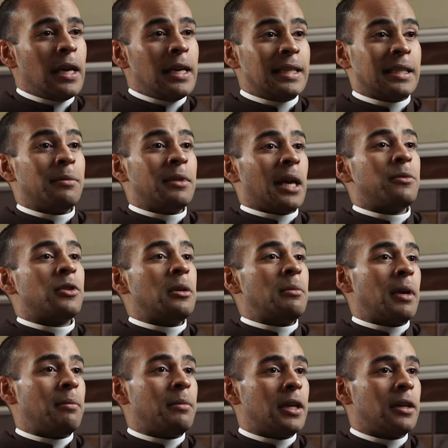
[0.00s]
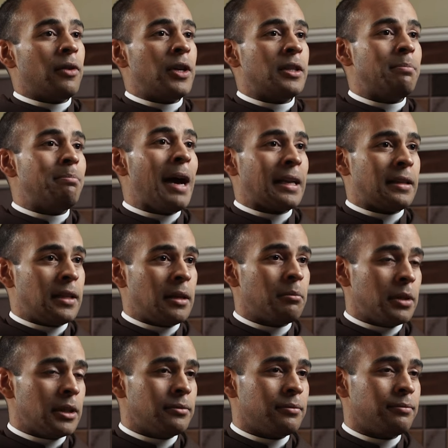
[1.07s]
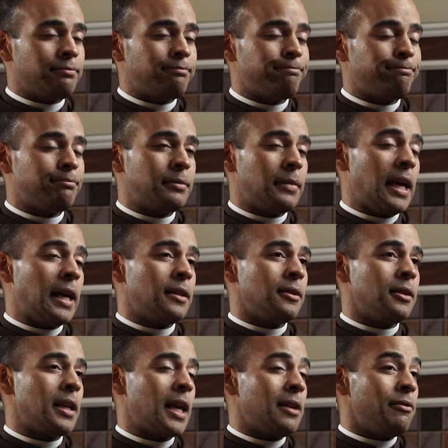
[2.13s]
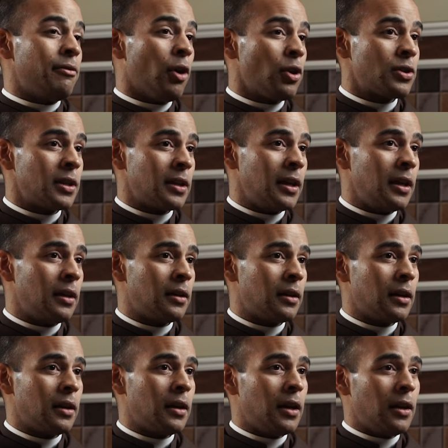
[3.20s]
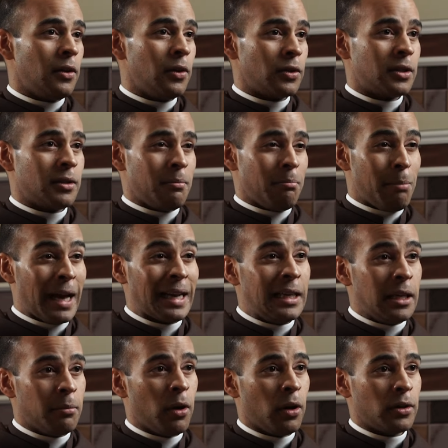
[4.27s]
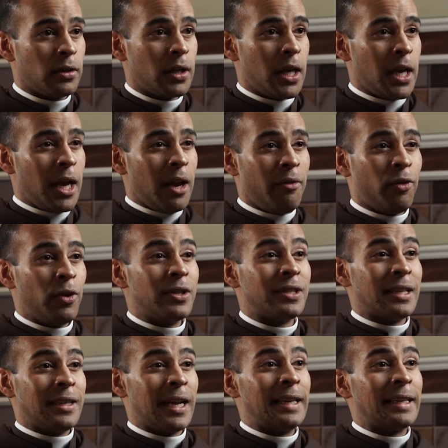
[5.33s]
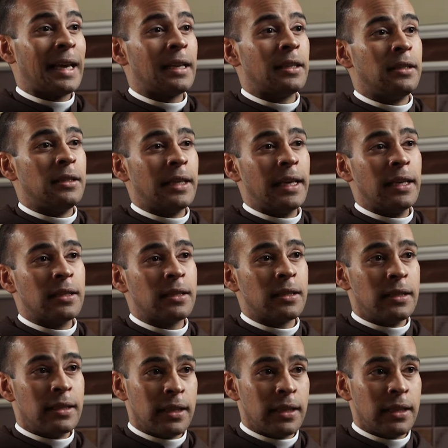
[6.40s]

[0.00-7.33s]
Sometimes remembered for his bad temper and unfortunately looked badly upon for his radicality against